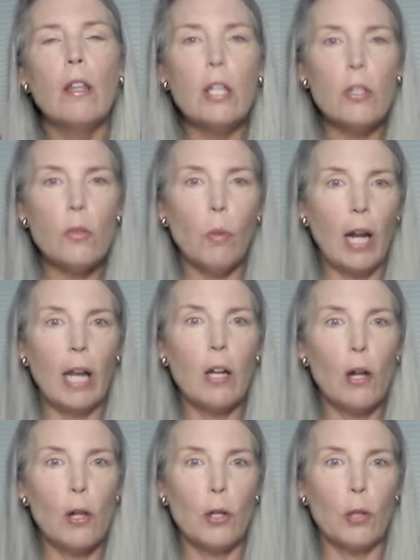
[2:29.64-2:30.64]
this, what I
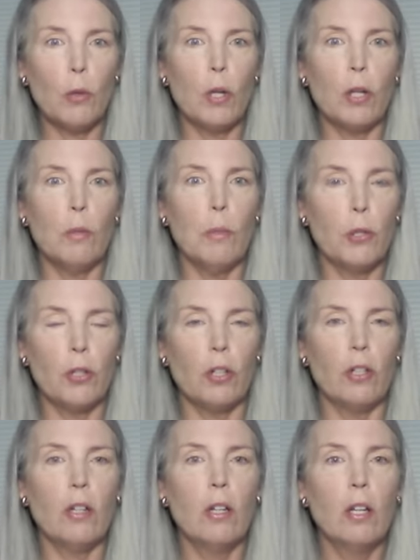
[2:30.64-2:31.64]
call an acquittal
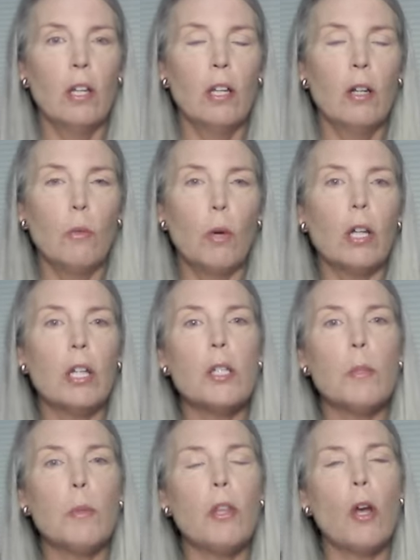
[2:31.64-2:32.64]
motion, where
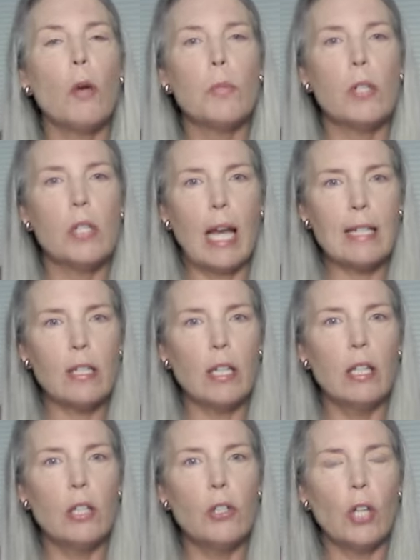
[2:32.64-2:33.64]
Elizabeth Holmes is
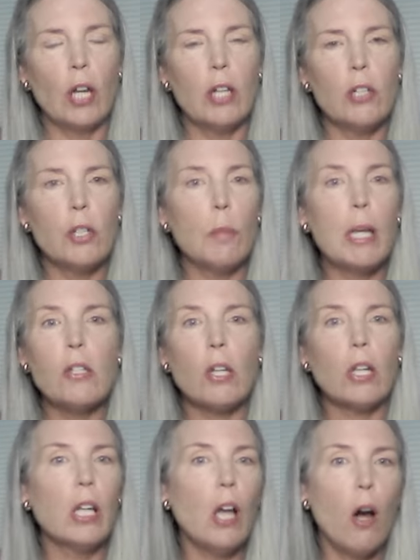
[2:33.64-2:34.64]
asking the judge to
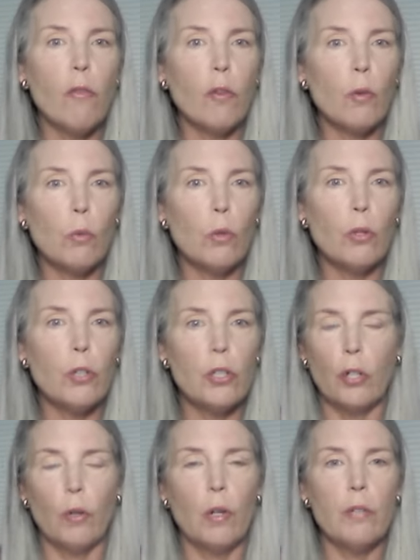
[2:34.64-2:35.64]
basically overrule the
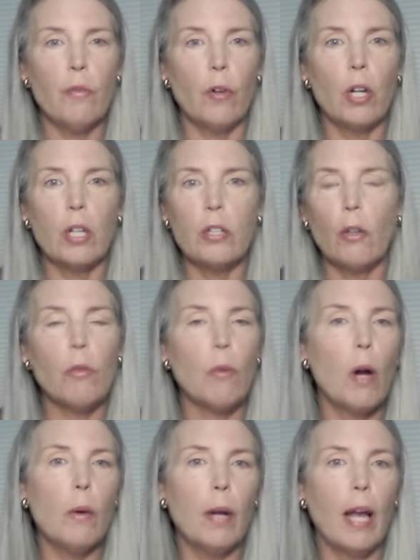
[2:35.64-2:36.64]
jury's verdict, to
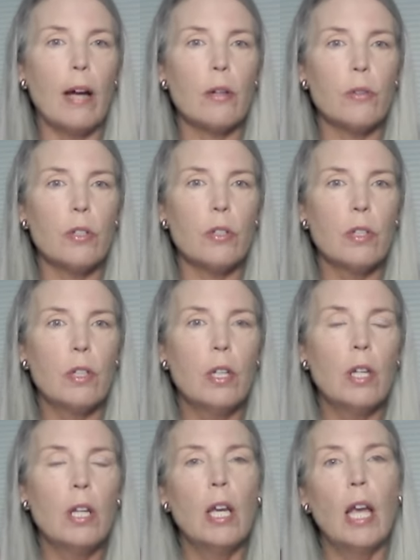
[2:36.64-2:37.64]
throw it out,
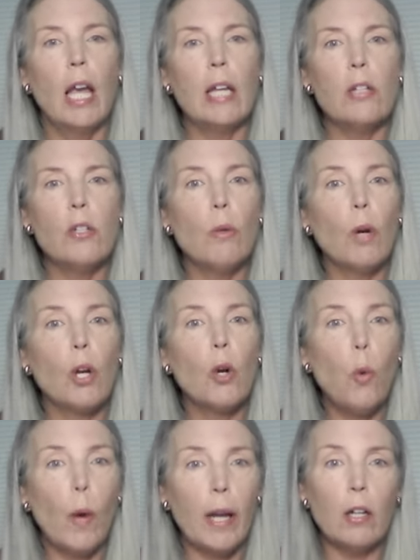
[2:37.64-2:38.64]
and to
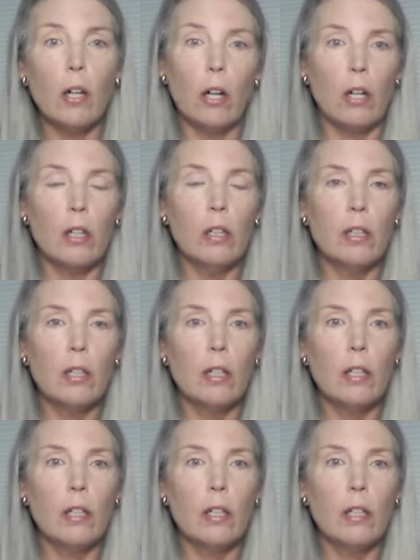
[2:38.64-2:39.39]
acquit her